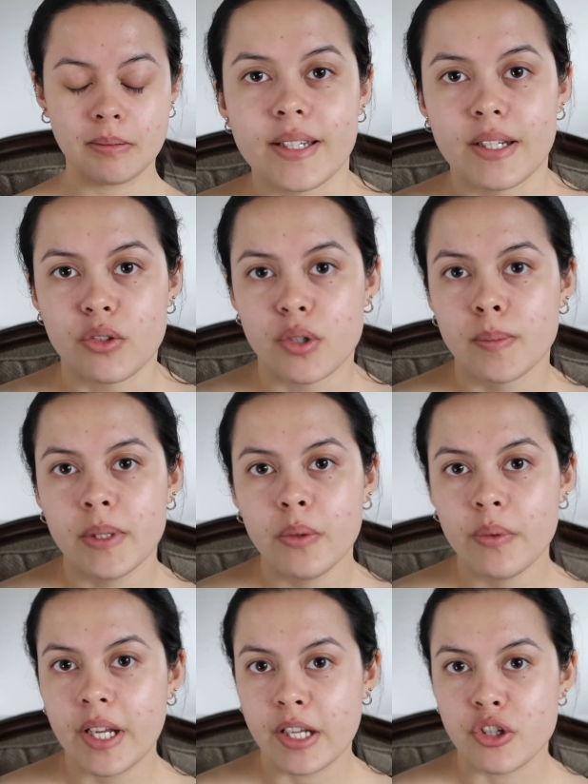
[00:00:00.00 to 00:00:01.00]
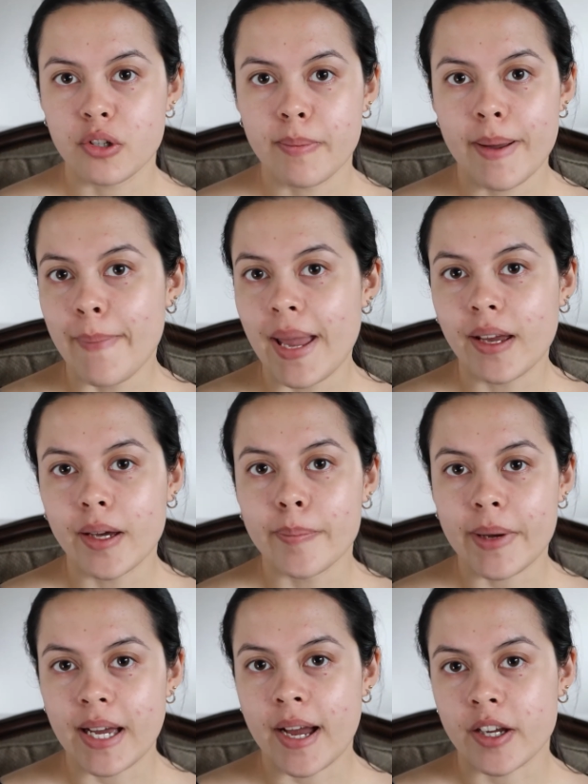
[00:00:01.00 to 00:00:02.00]
Now normally when I do my
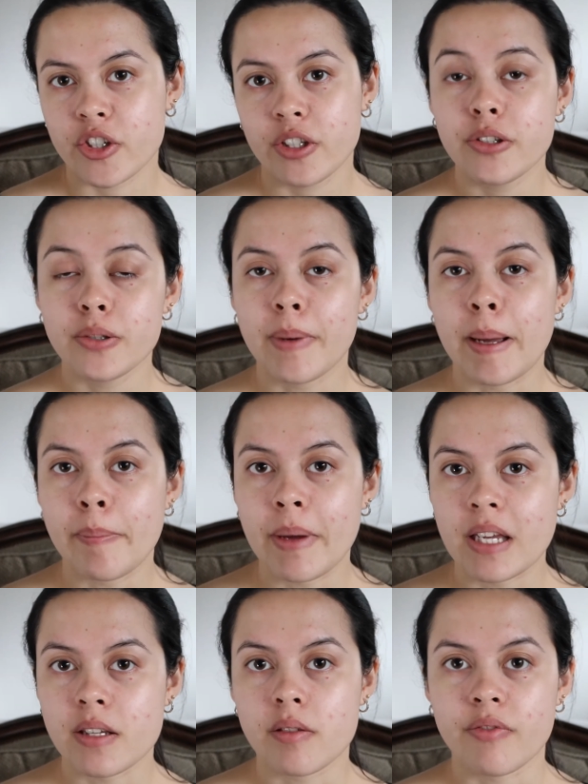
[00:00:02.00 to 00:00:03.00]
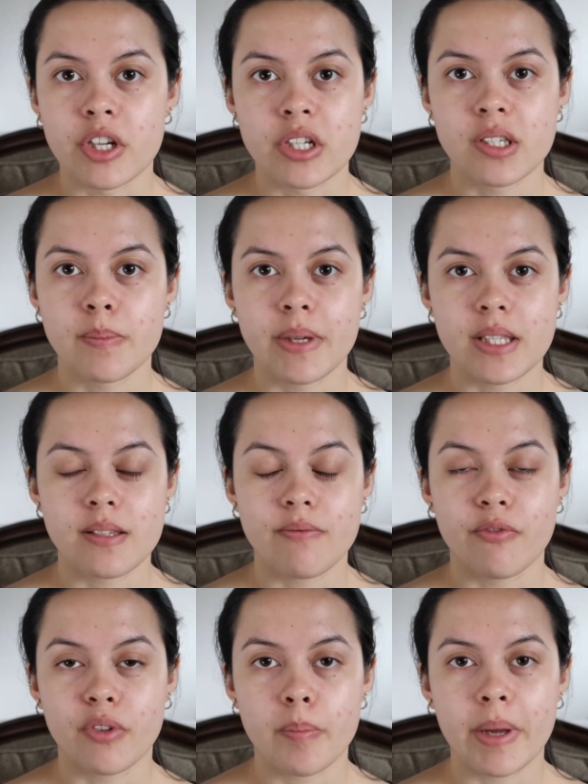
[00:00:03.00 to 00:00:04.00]
makeup, I actually do my base first, but
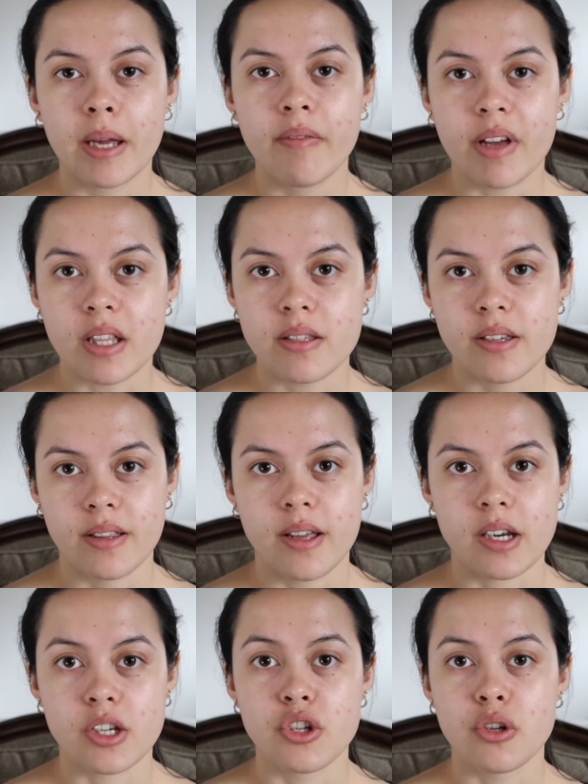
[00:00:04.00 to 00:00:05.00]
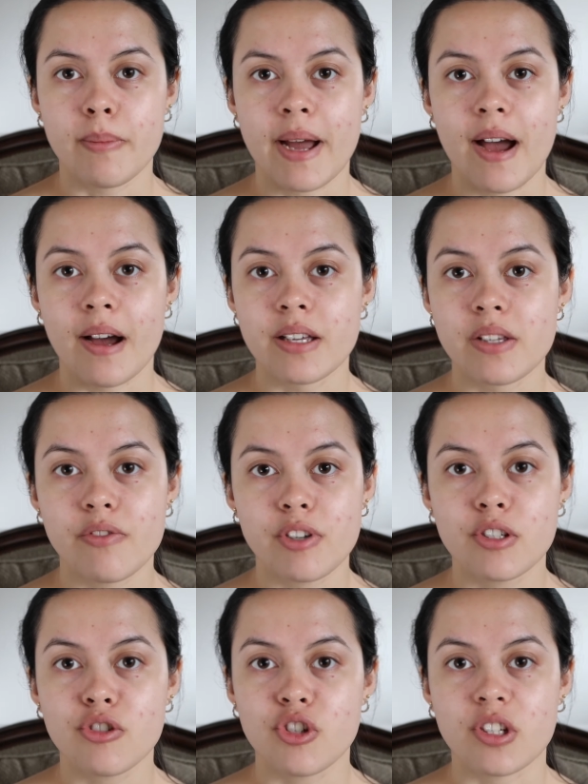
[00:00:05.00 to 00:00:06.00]
for big events I like to do my eyes
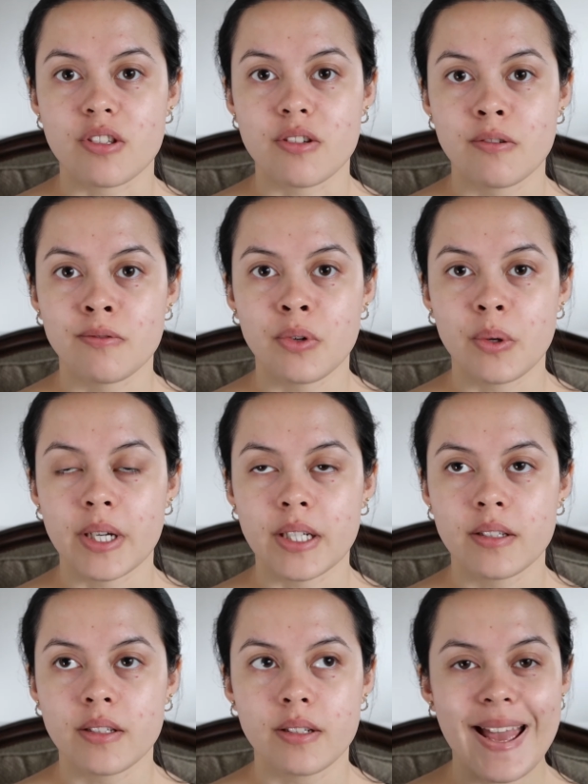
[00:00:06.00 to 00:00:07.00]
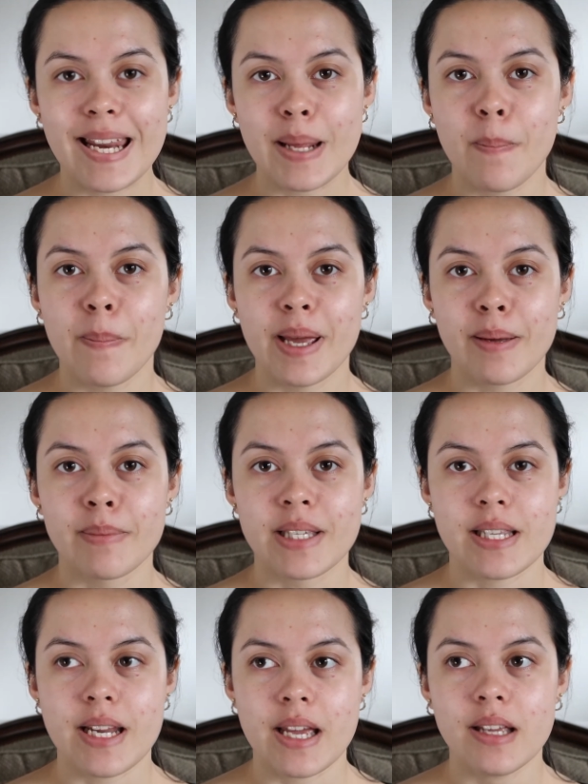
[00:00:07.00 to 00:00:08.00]
first just to avoid any big
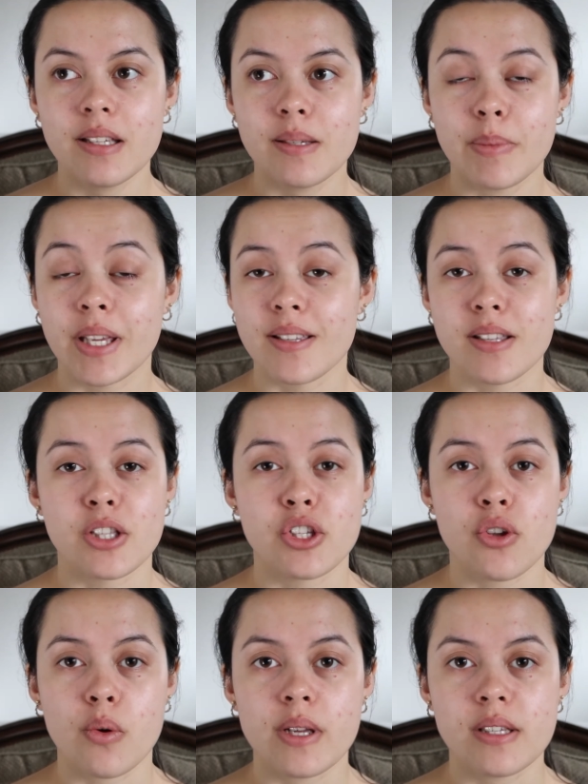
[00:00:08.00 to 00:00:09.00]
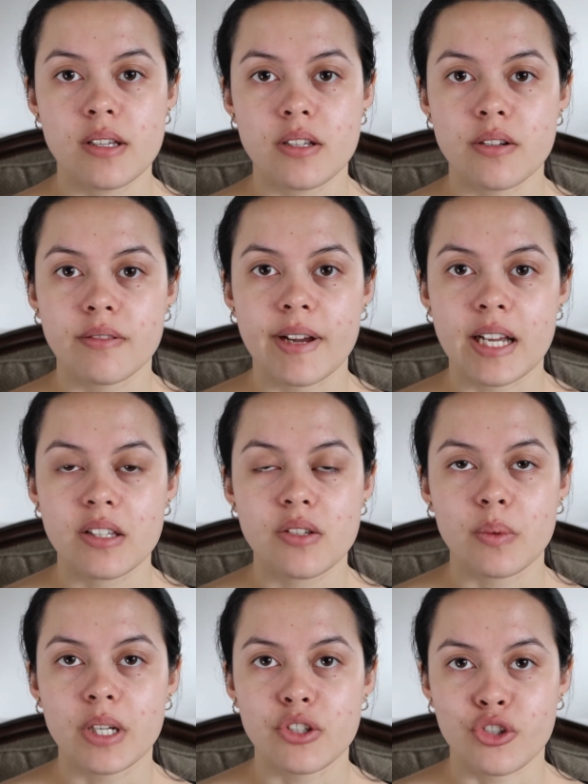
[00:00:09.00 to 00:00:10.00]
mistakes because it's so easy to
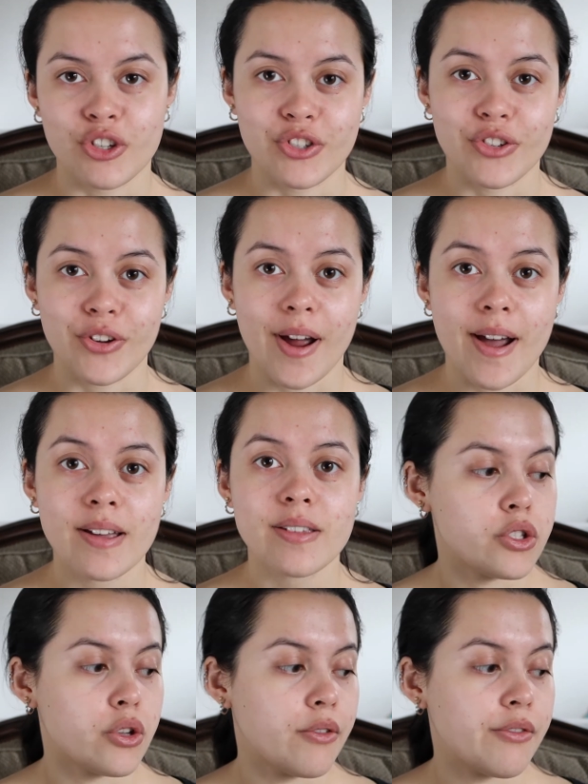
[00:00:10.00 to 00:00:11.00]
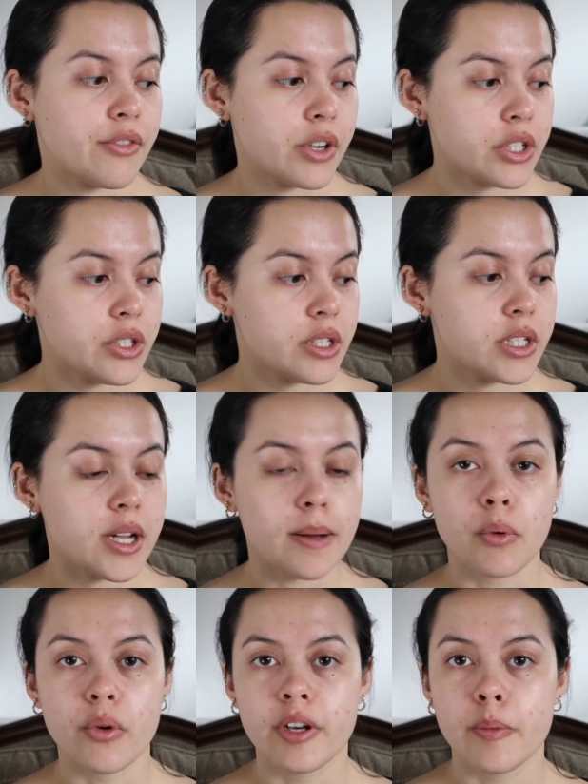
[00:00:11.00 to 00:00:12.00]
erase when it's just your eyes. So first
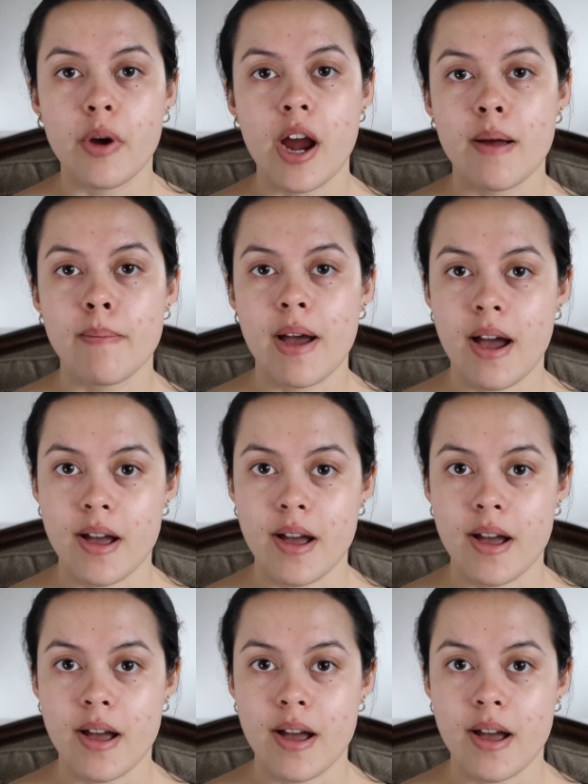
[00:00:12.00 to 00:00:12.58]
I'm going to prime my